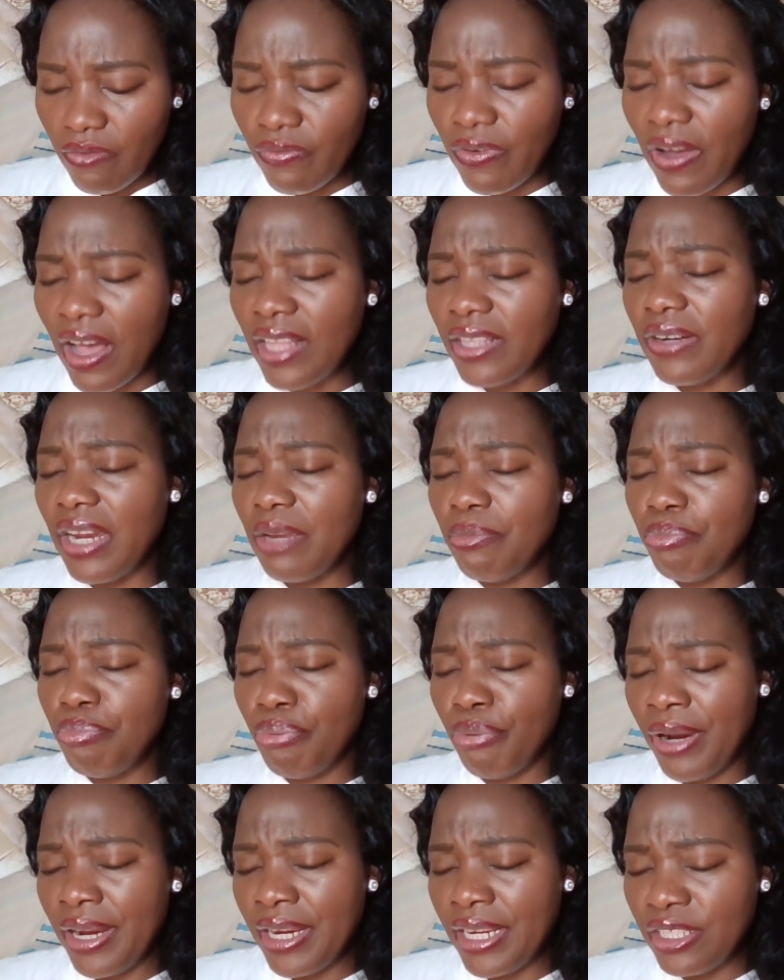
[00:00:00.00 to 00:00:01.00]
Father, I
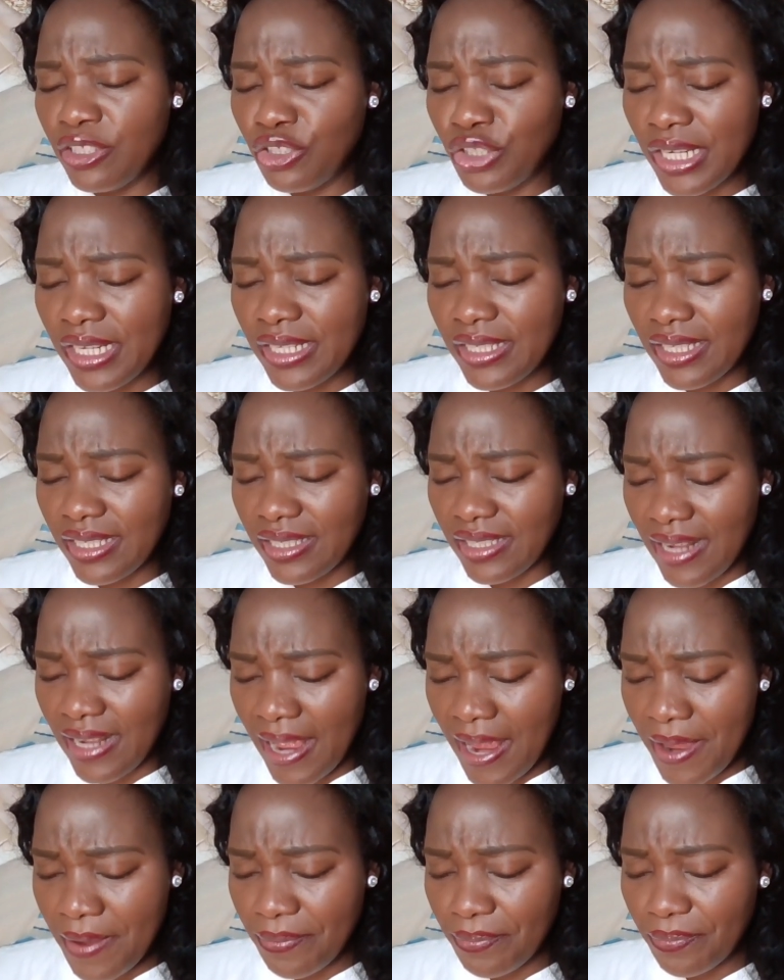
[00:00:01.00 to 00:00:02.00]
pray in Jesus'
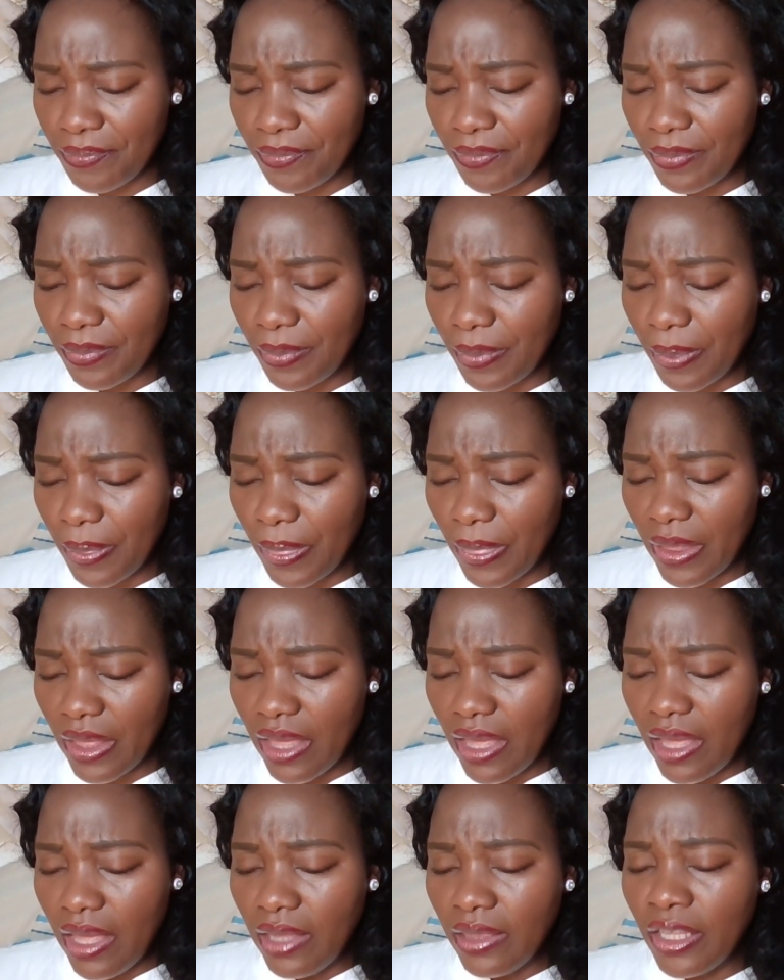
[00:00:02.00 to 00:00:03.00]
name
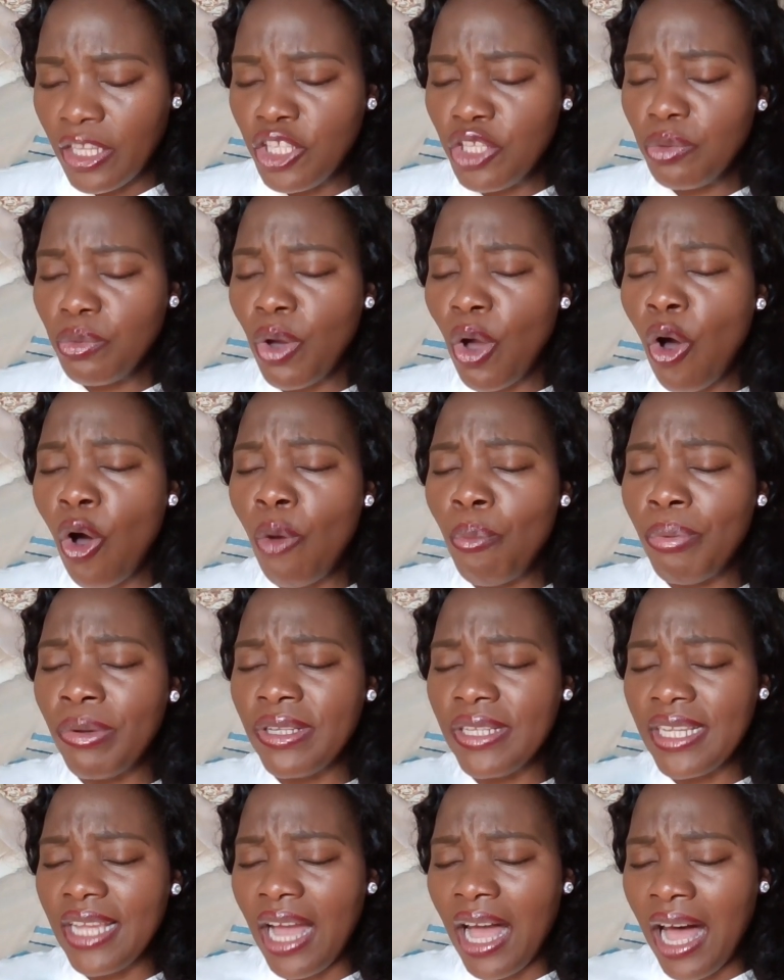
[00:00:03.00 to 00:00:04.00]
that you will
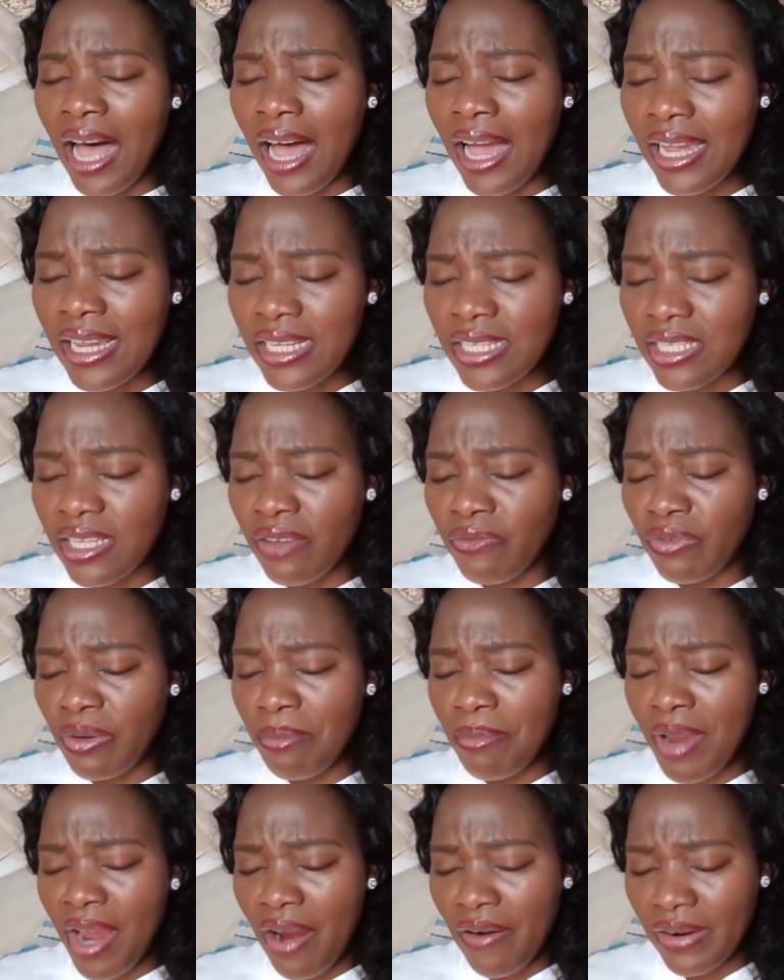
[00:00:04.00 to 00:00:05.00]
open the eyes of
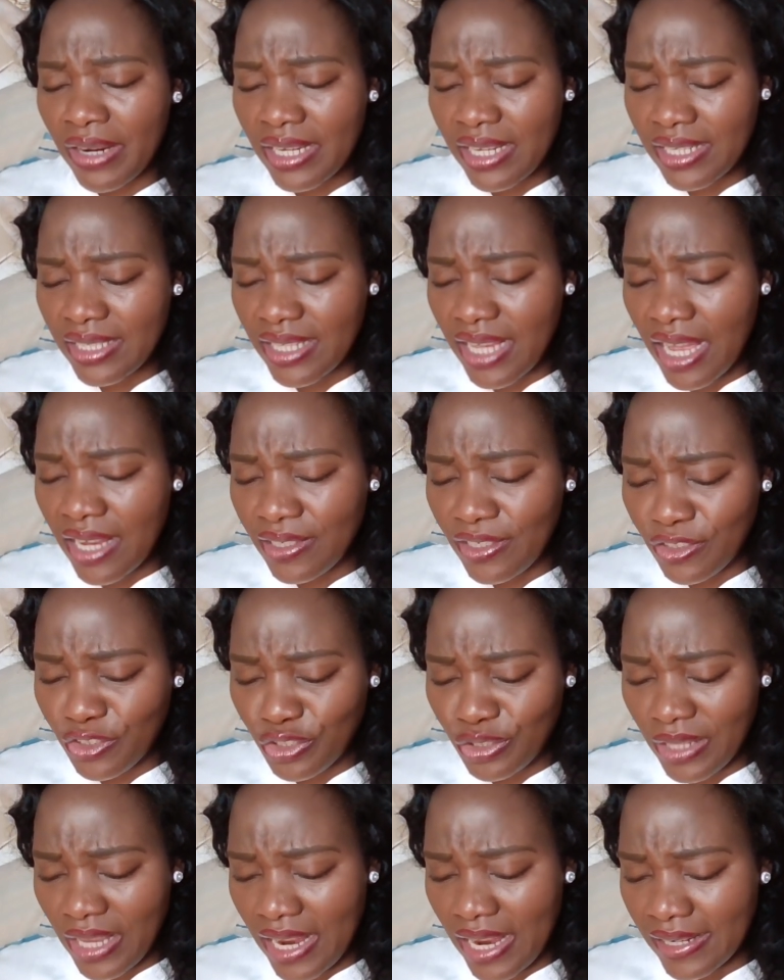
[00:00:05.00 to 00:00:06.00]
America's
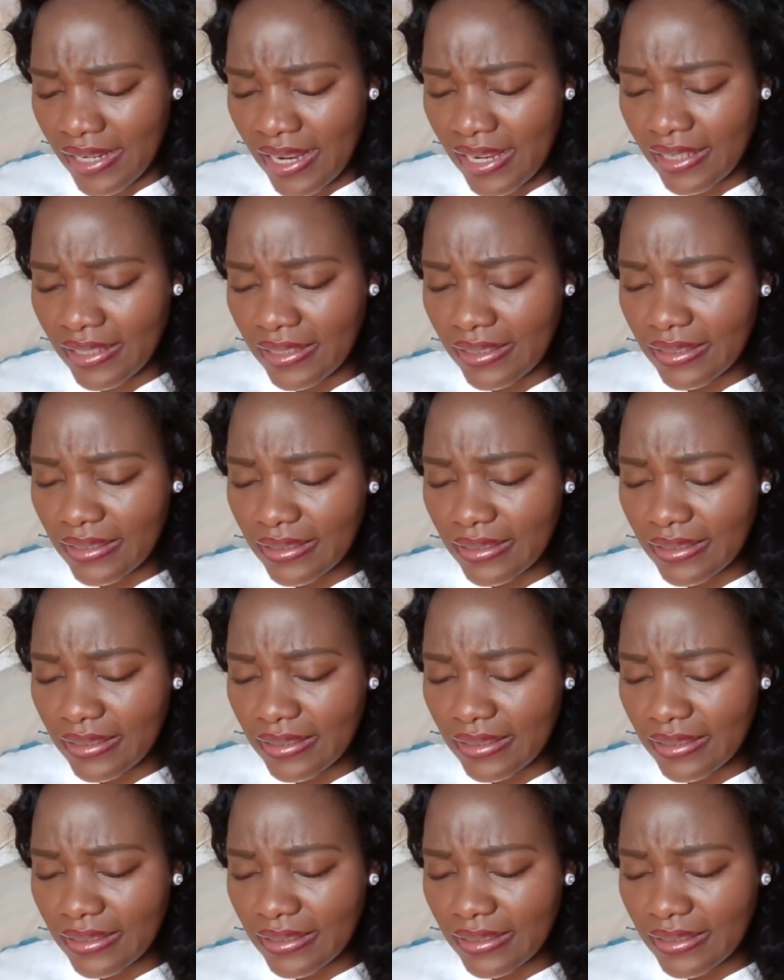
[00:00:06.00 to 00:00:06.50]
understanding,